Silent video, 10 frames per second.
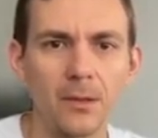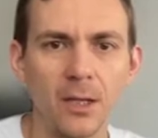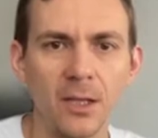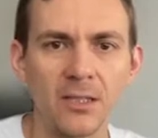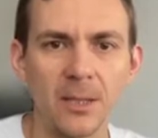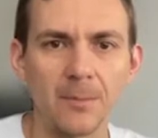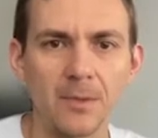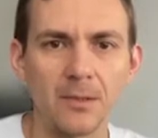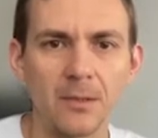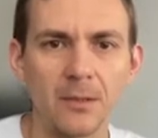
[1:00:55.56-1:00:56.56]

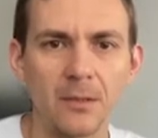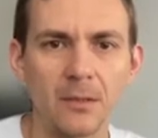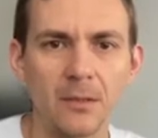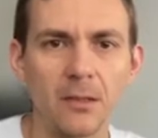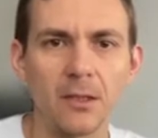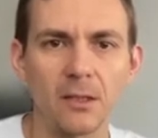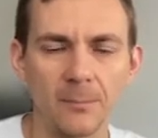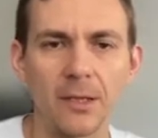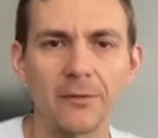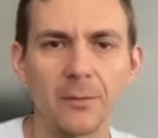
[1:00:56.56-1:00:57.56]
accepts,
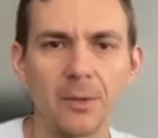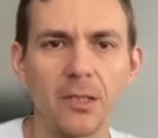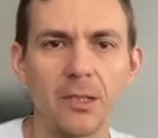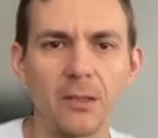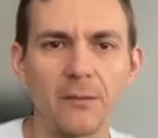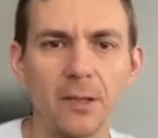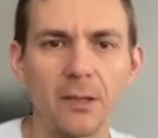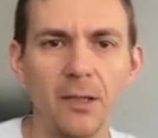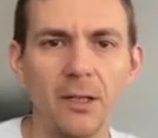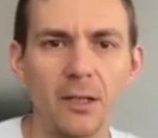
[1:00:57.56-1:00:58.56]
apart from the init
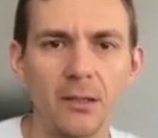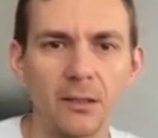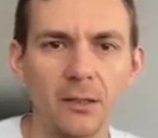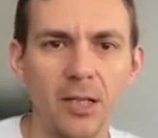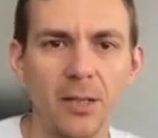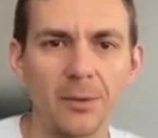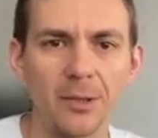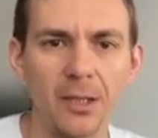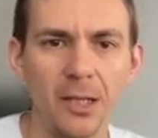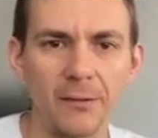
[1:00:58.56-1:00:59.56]
event, a timer
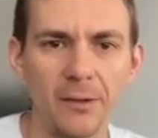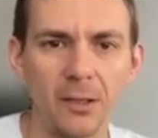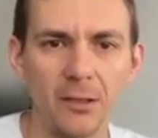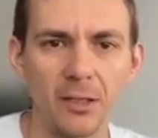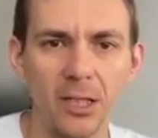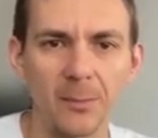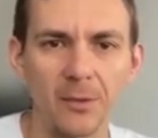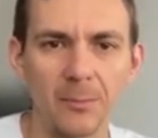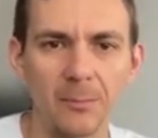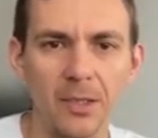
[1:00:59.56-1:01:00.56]
delay event, a
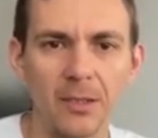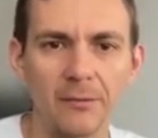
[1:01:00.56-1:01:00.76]
timer repeat